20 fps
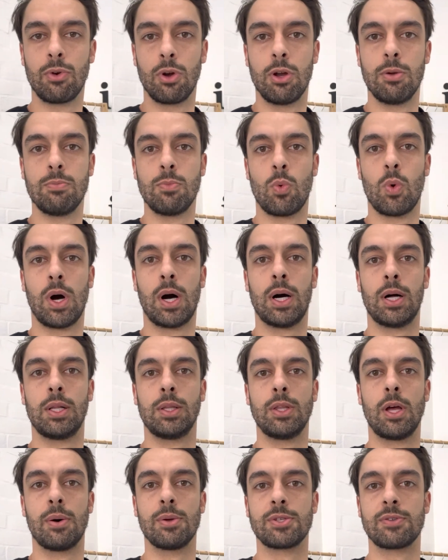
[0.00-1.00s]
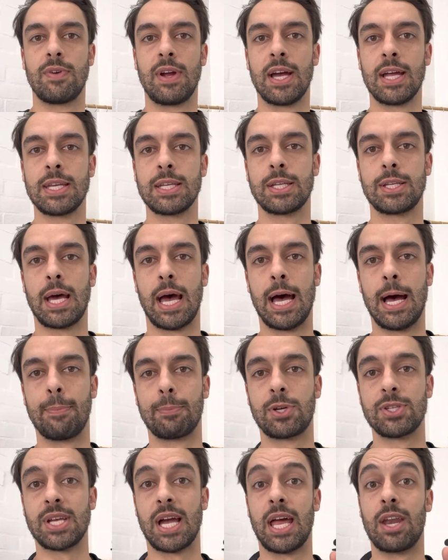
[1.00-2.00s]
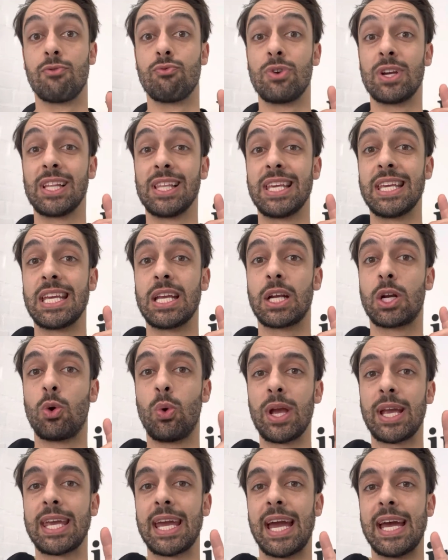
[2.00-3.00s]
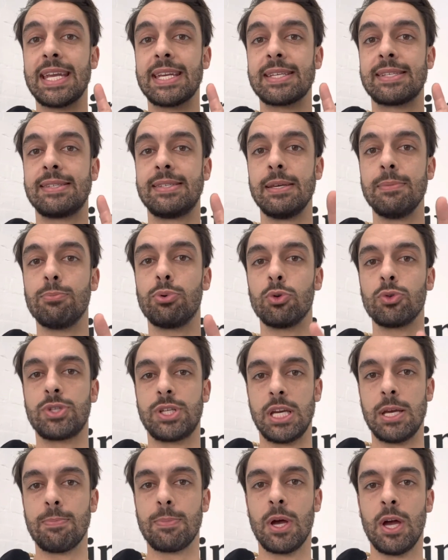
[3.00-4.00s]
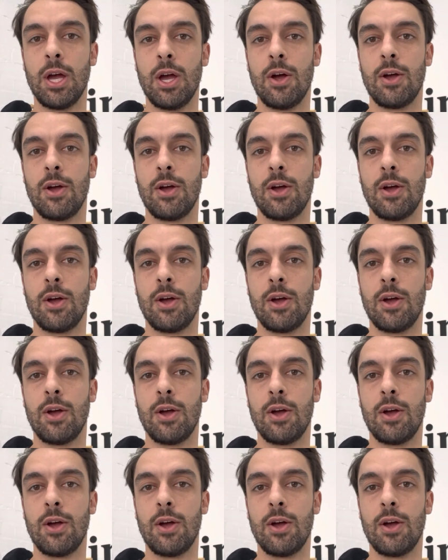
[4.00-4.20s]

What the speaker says: room while no one's around because I had a really quick and simple tip